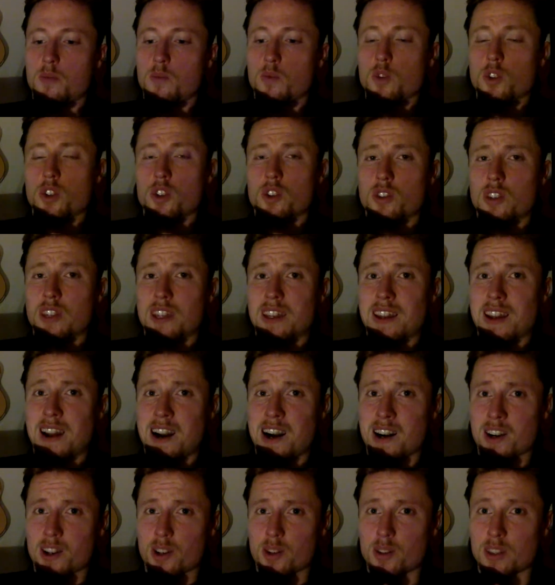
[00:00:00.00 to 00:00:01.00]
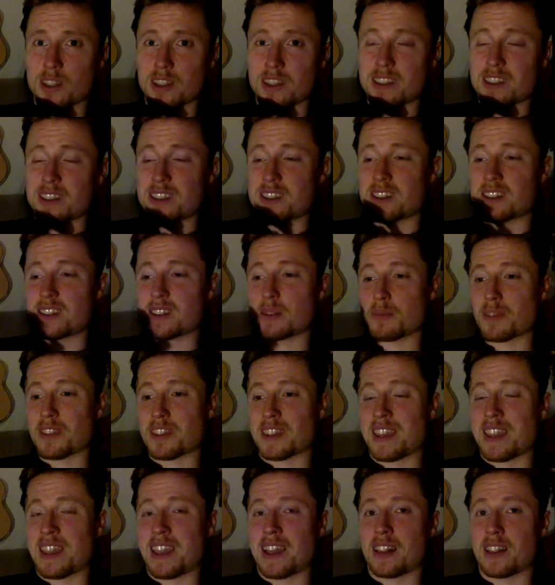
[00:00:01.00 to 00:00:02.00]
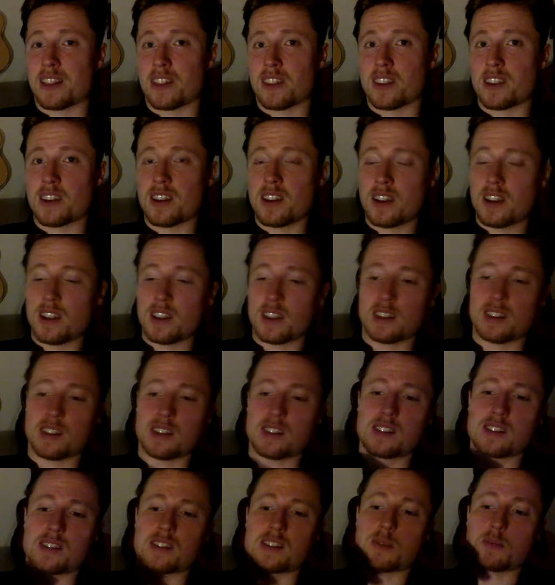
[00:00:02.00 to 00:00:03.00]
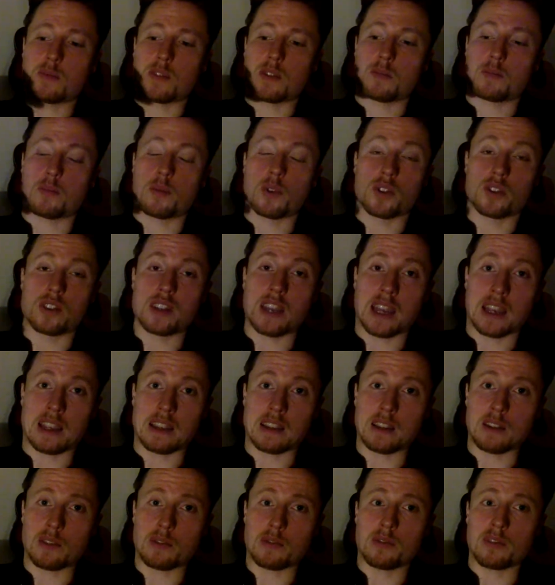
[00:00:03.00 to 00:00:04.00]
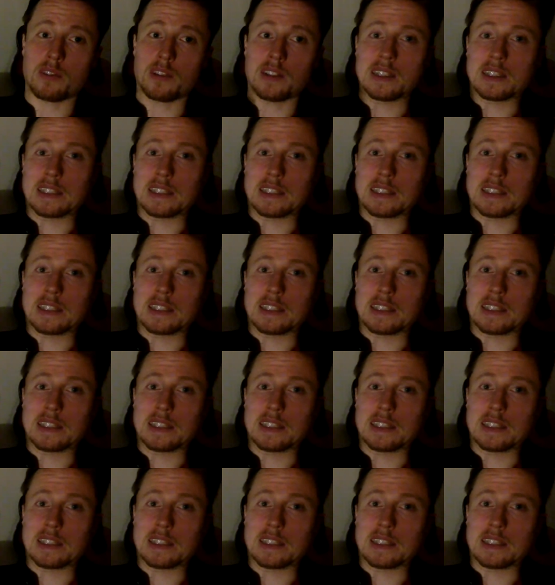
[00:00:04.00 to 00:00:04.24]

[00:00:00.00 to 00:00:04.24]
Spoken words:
Would you then argue that this is something healthy, that this is something protective?